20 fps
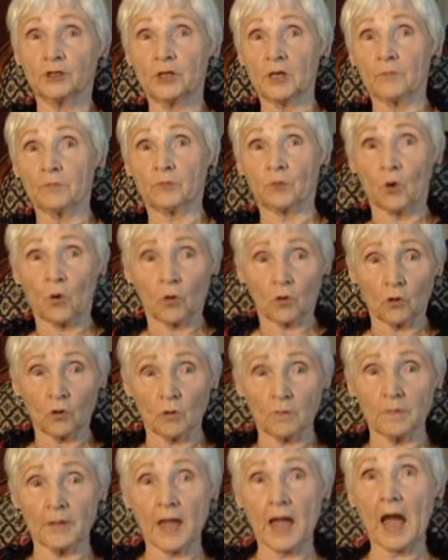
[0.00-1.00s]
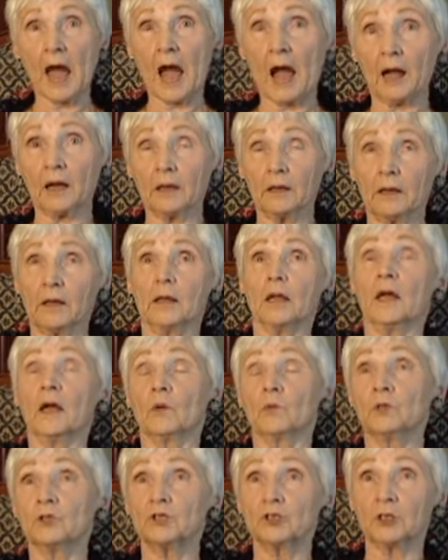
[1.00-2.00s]
They broke her back,
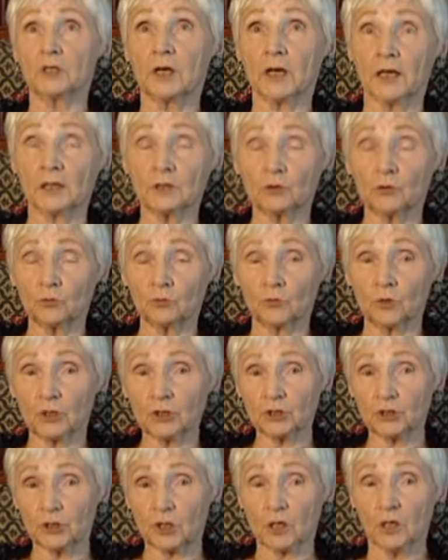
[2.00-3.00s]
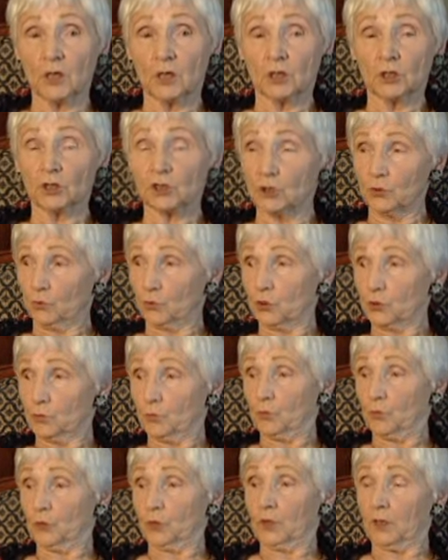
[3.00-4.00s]
and when she got to Russia, she was
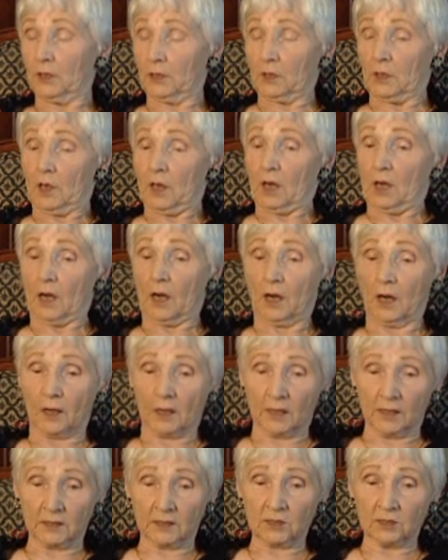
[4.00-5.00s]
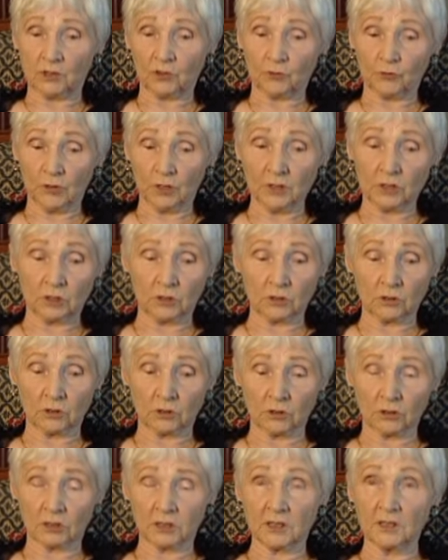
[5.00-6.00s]
put in a
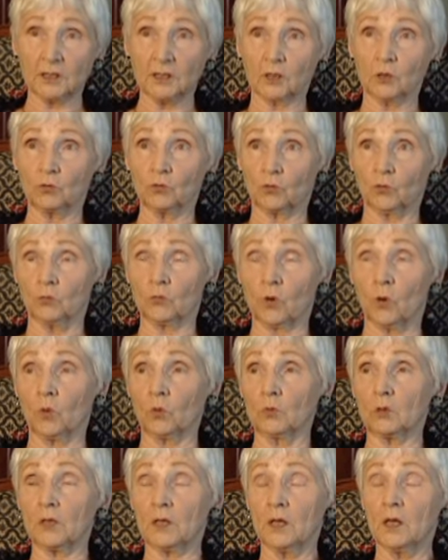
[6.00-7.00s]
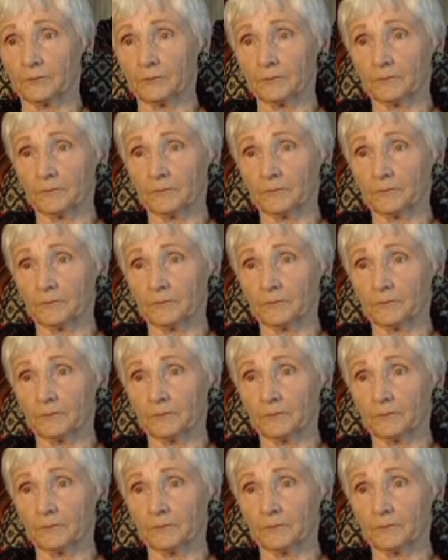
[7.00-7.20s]
concentration sitting room only.